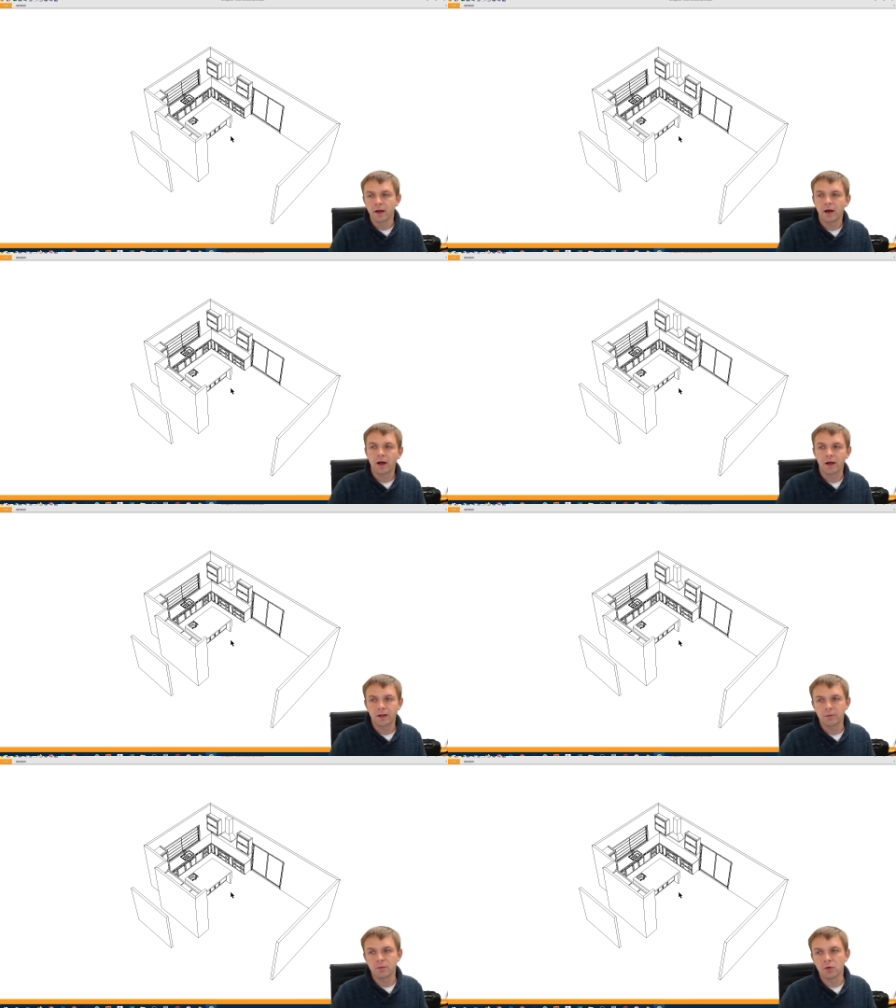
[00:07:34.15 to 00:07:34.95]

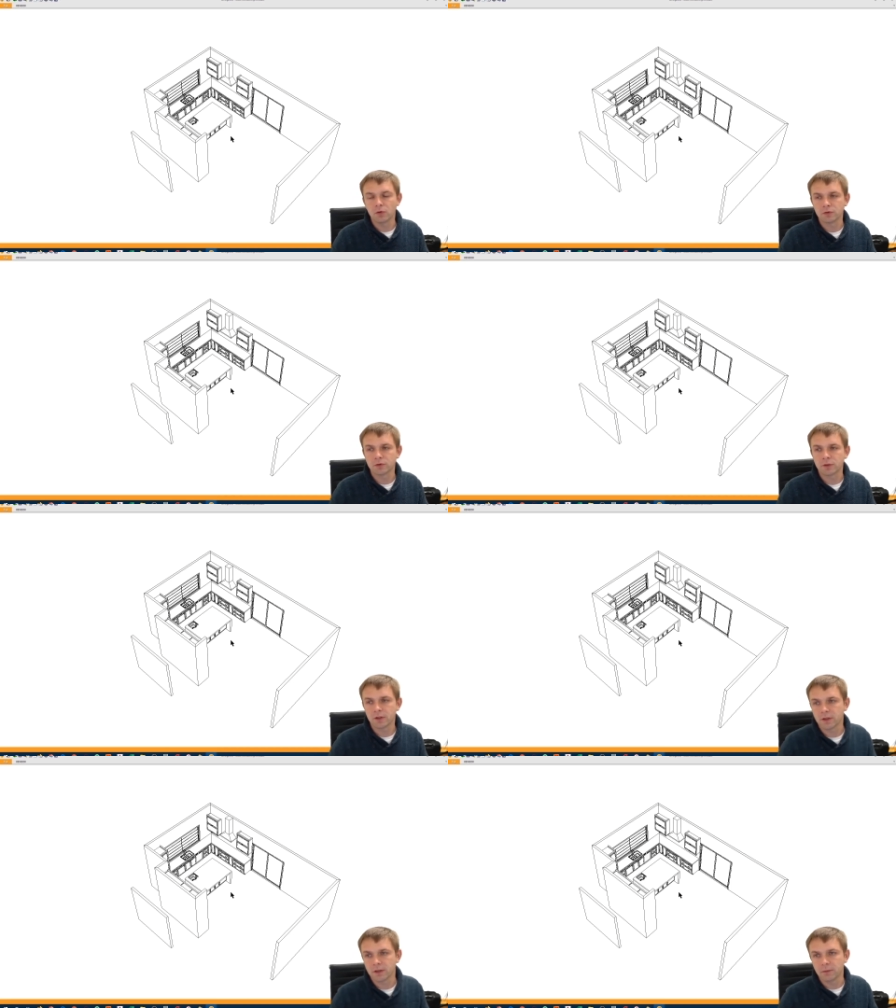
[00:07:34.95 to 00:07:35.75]
The most
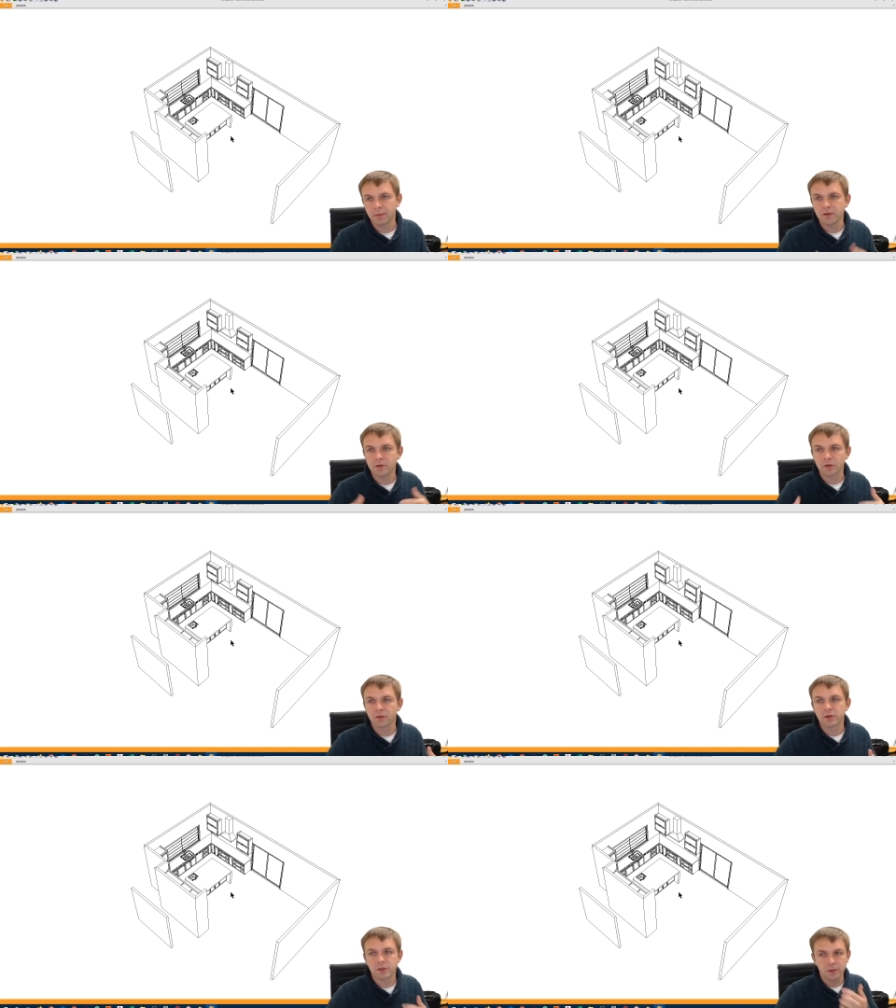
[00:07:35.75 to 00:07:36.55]
basic
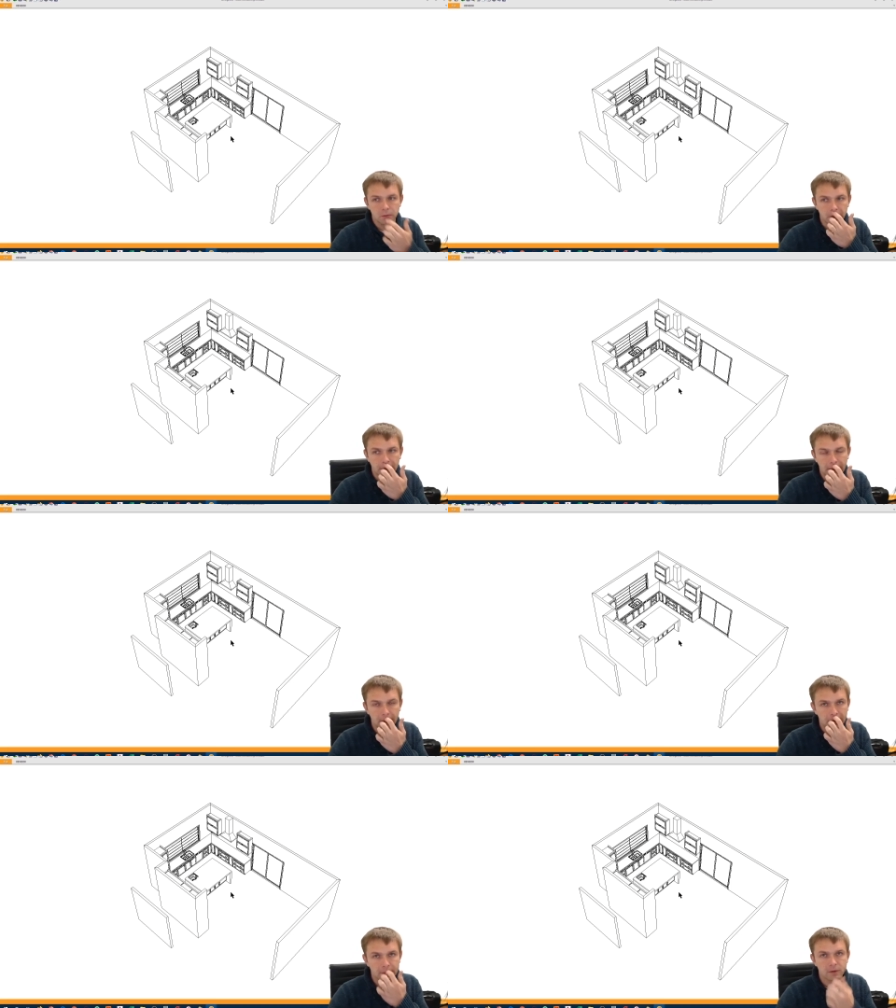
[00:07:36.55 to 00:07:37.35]
version, where the
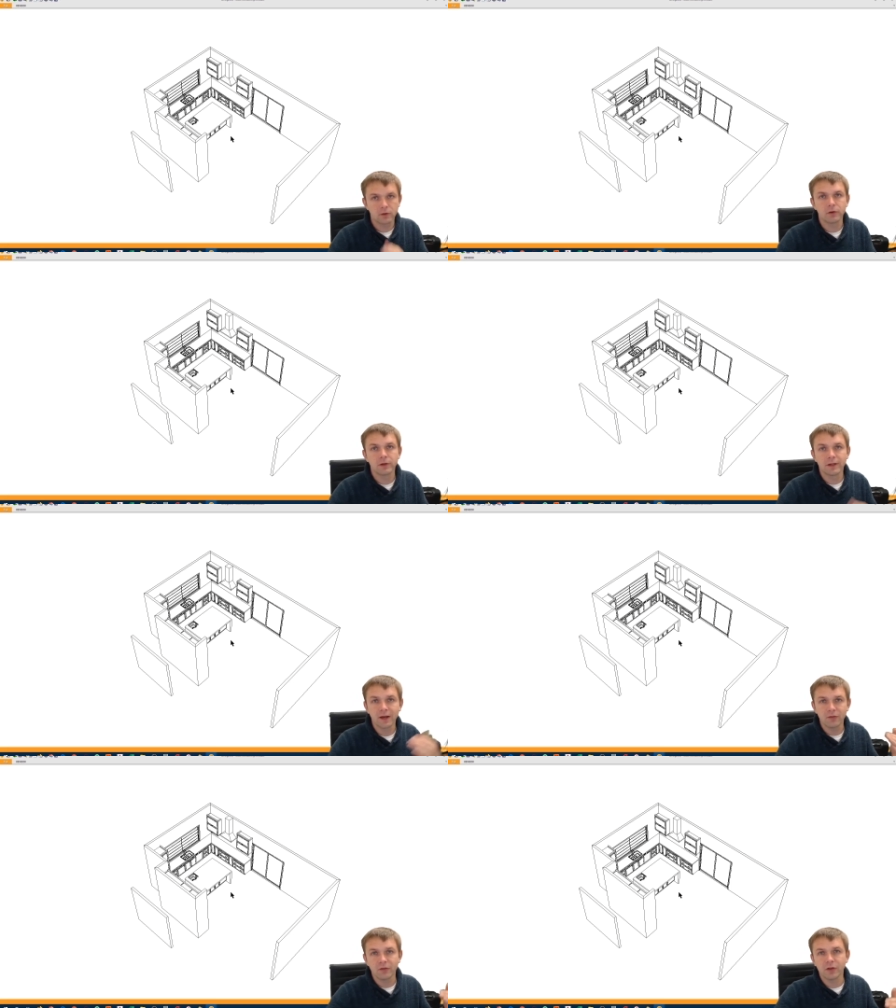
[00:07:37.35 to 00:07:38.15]
cabinets are going
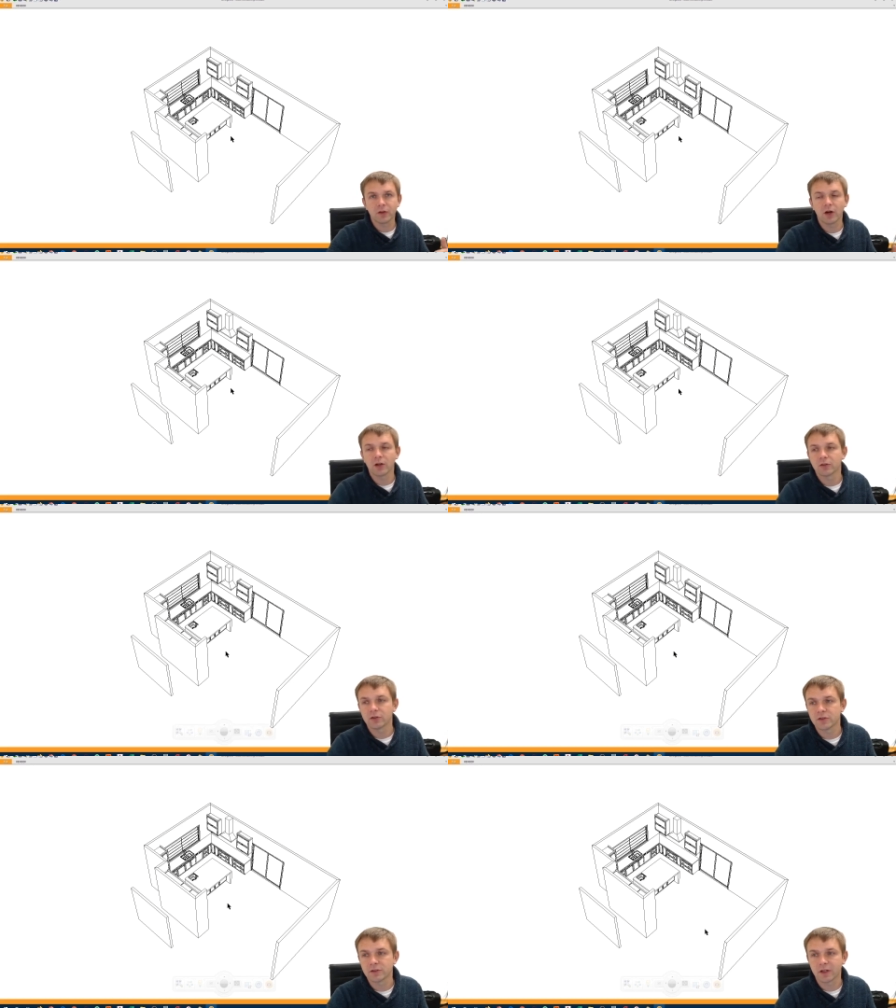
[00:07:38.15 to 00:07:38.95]
9 feet tall, so
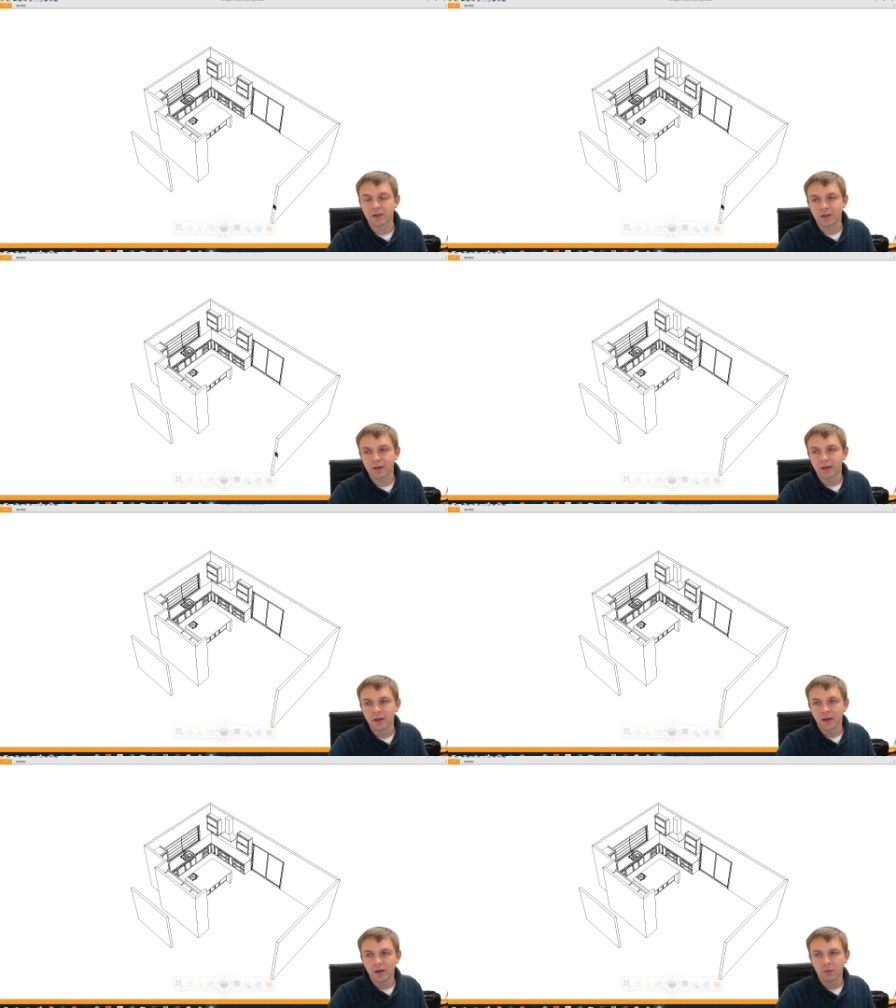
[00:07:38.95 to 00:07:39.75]
there's nothing
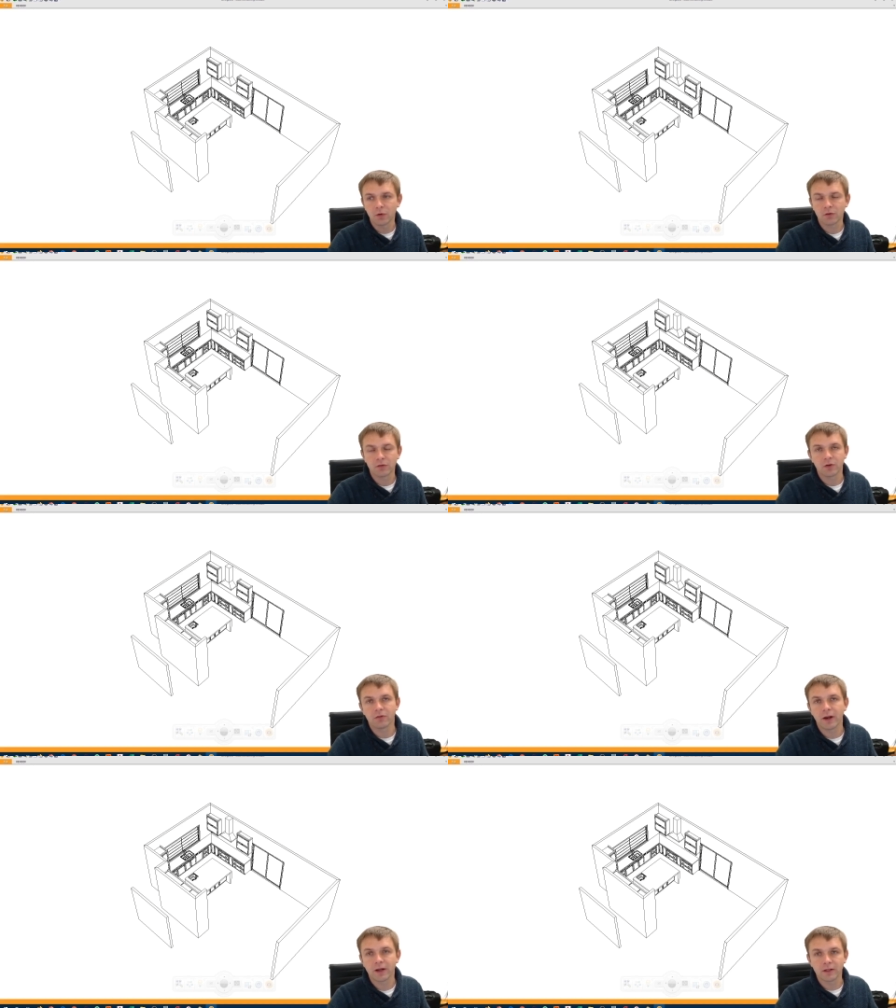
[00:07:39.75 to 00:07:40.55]
more of a
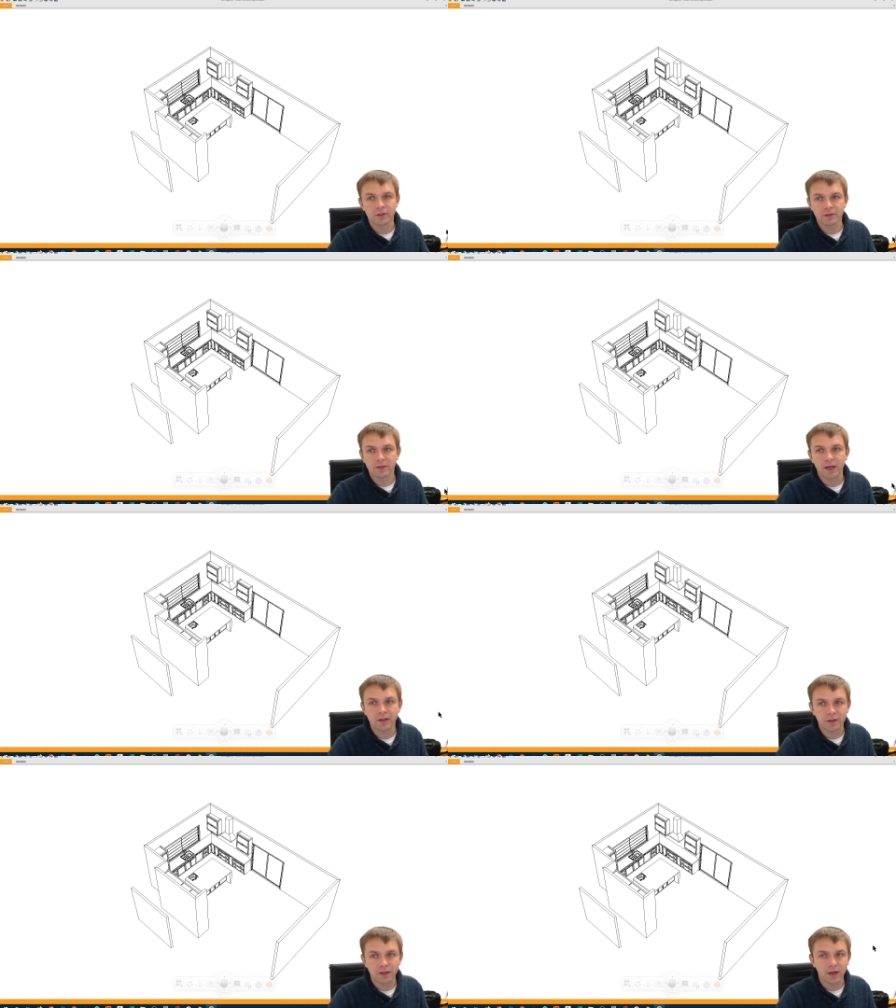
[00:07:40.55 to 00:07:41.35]
regular
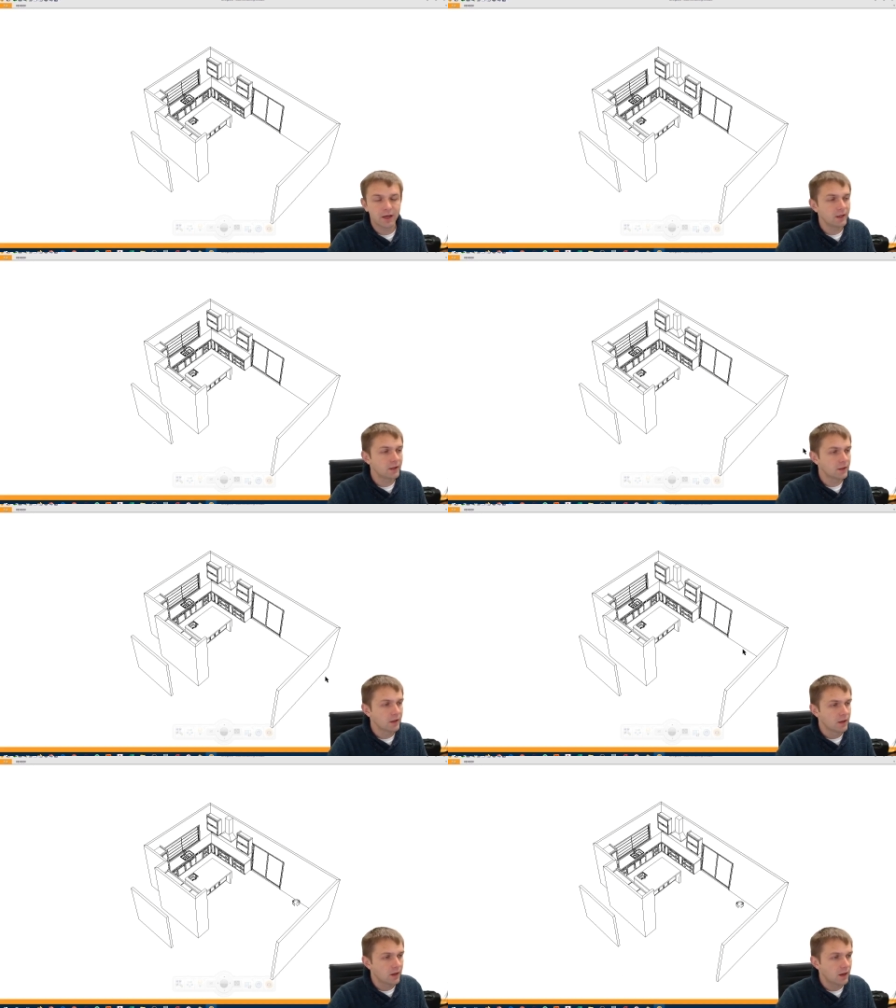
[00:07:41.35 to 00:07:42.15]
standard height.
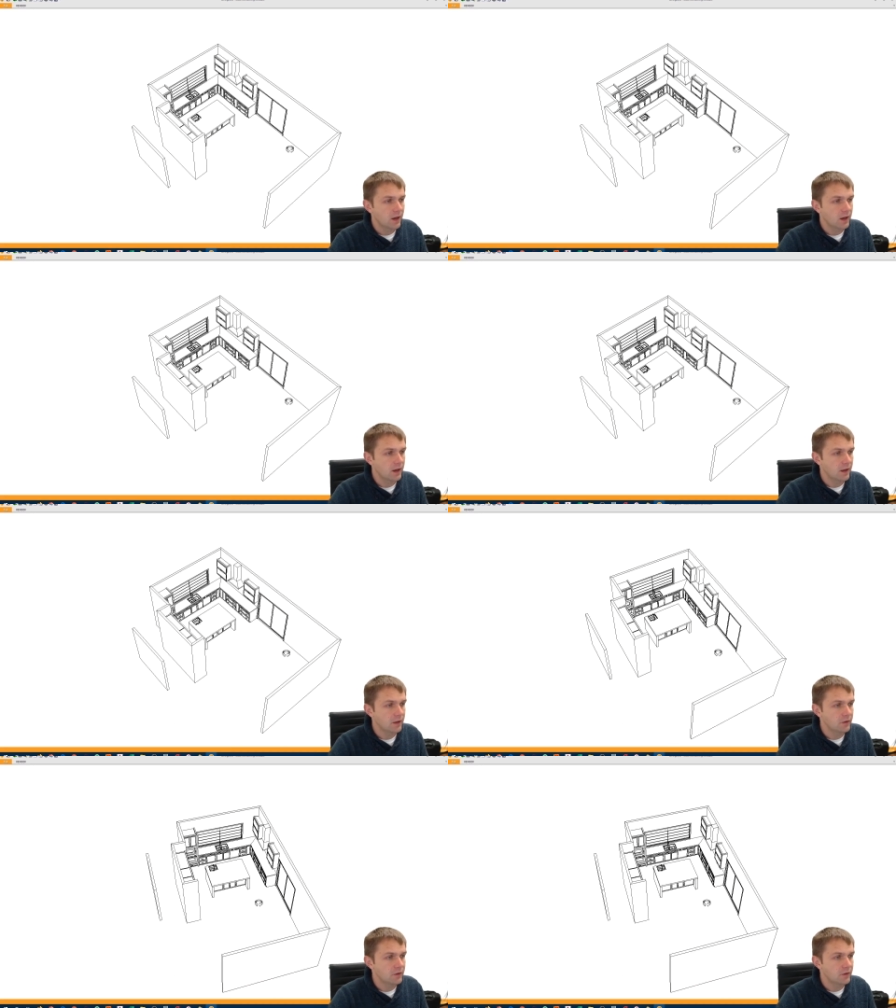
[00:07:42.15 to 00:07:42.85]
And